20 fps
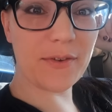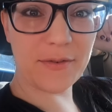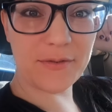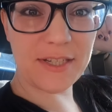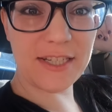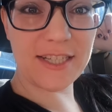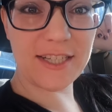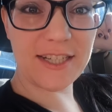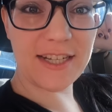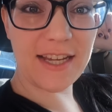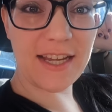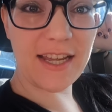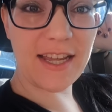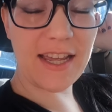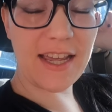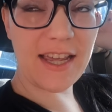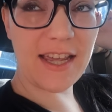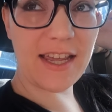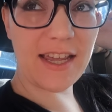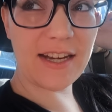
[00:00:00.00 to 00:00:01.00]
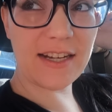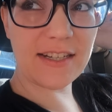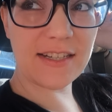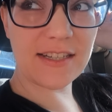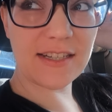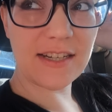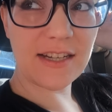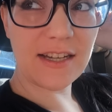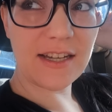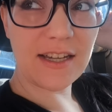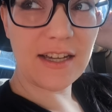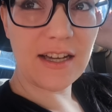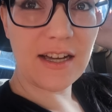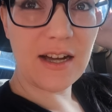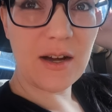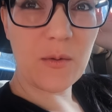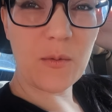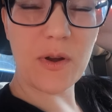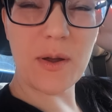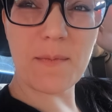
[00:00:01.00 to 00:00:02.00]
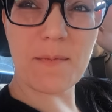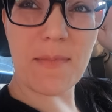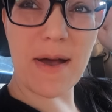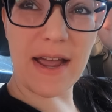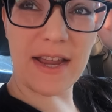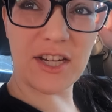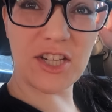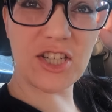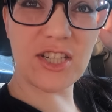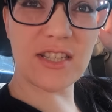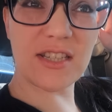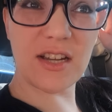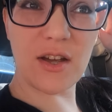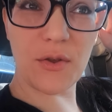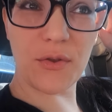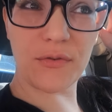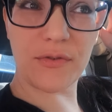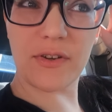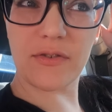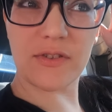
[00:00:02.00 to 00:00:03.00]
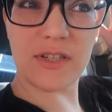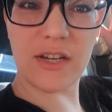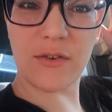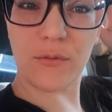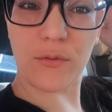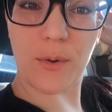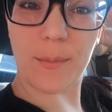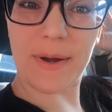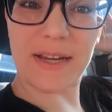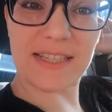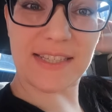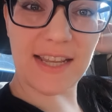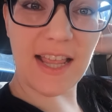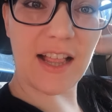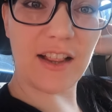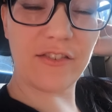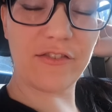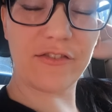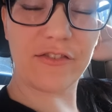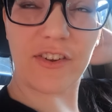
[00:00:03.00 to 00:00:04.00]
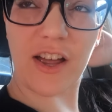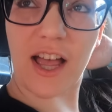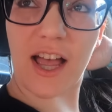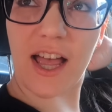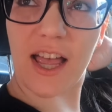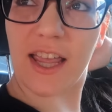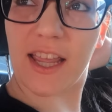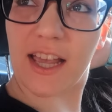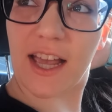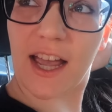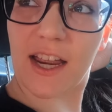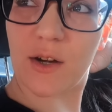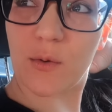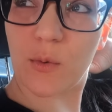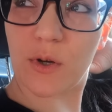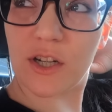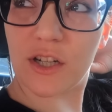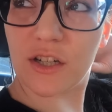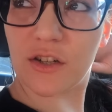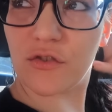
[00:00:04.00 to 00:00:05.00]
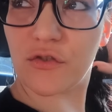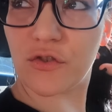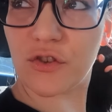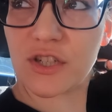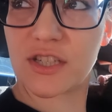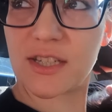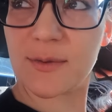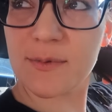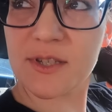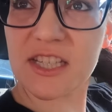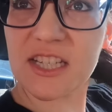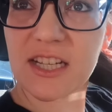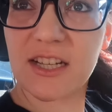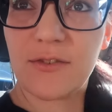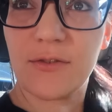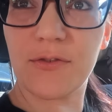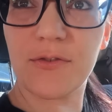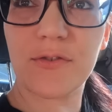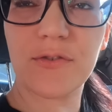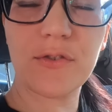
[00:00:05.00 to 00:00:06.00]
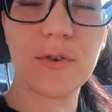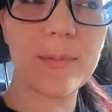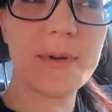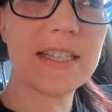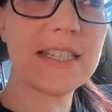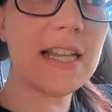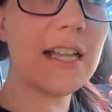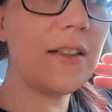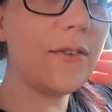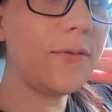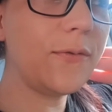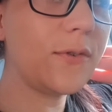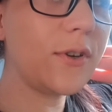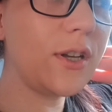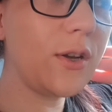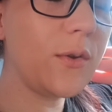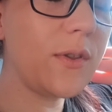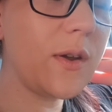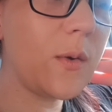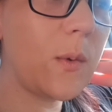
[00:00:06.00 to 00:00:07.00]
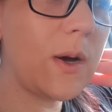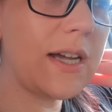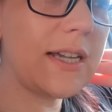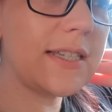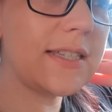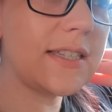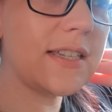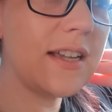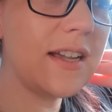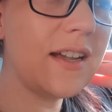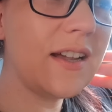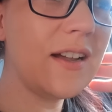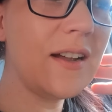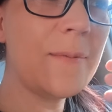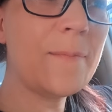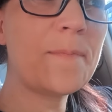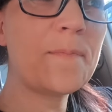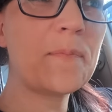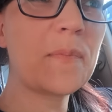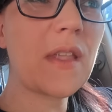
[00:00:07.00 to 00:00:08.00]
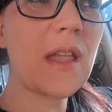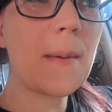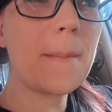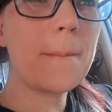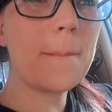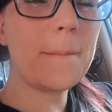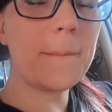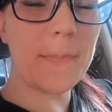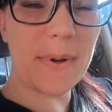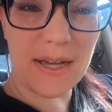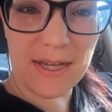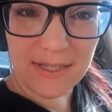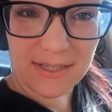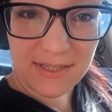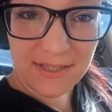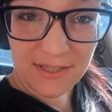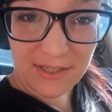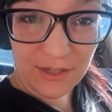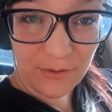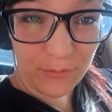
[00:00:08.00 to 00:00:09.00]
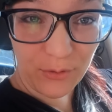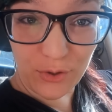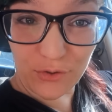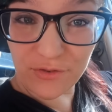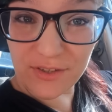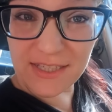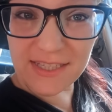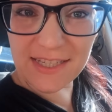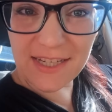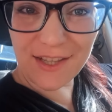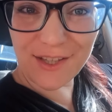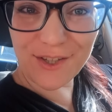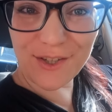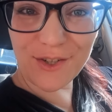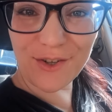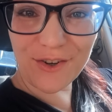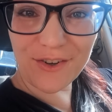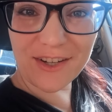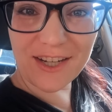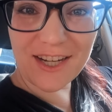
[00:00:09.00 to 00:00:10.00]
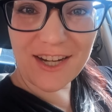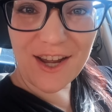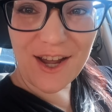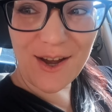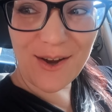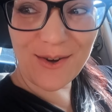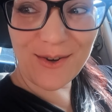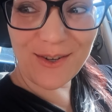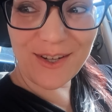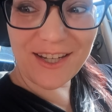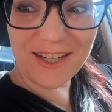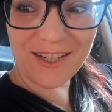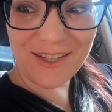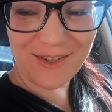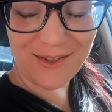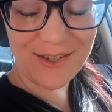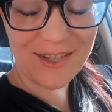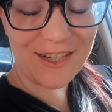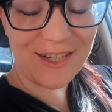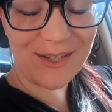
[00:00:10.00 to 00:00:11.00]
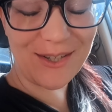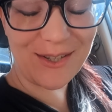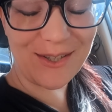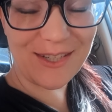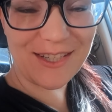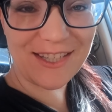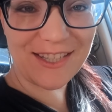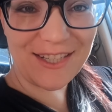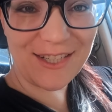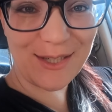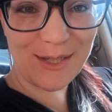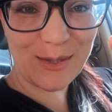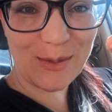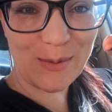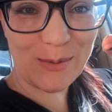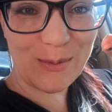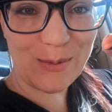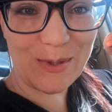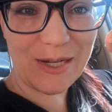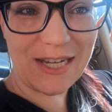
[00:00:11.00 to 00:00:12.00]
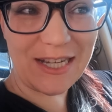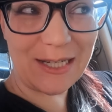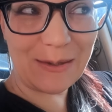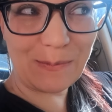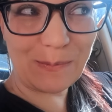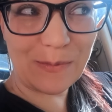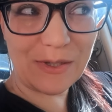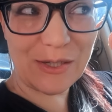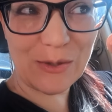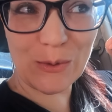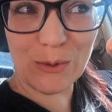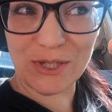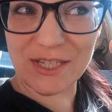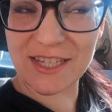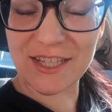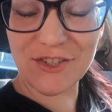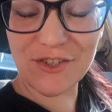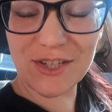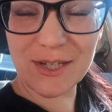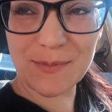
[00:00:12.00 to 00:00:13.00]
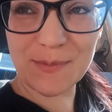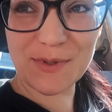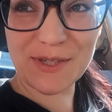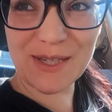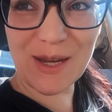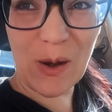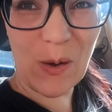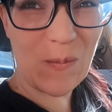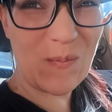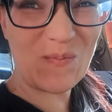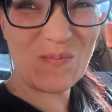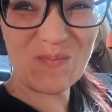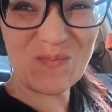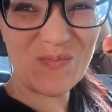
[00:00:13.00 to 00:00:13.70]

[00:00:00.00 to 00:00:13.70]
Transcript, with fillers: thrifting today, and we might just go thrifting for myself. I kind of want to look for some stuff for myself, clothing-wise. But if you're a reseller, you already know it usually turns into um, a sourcing trip, so